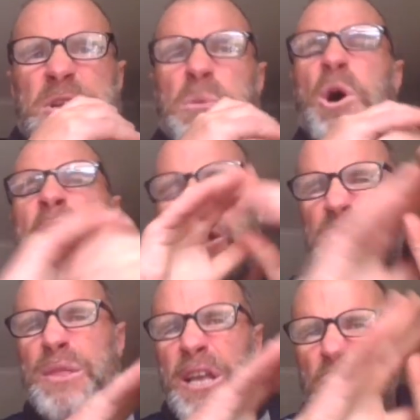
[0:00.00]
who I
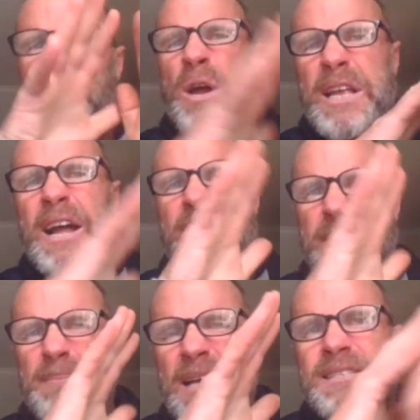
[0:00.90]
don't think quite
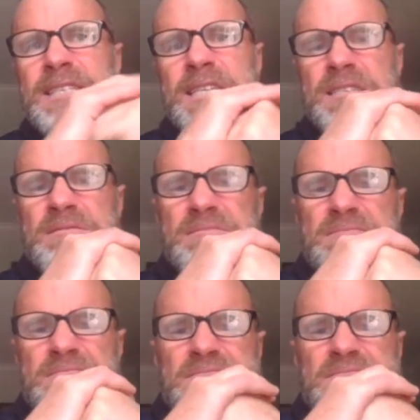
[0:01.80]
cut the mustard.